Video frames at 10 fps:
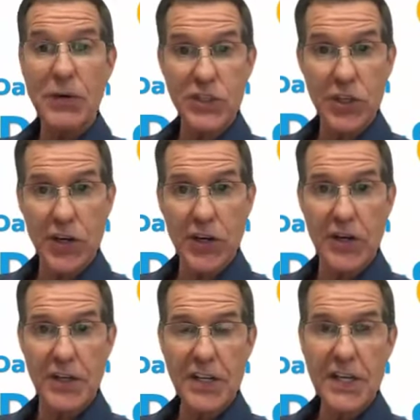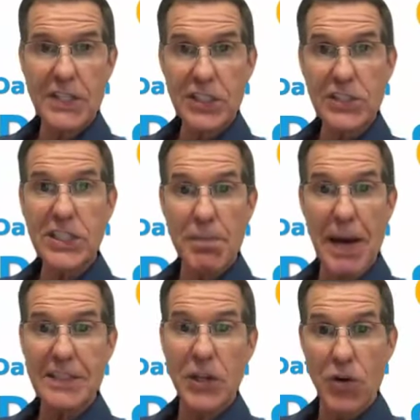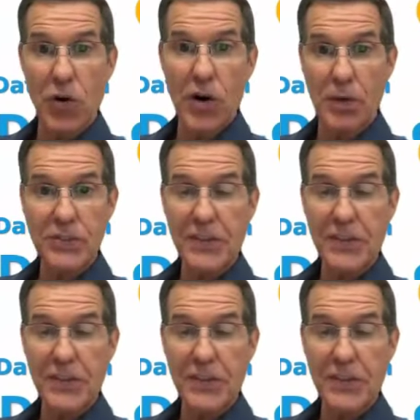return, just to get back to normal.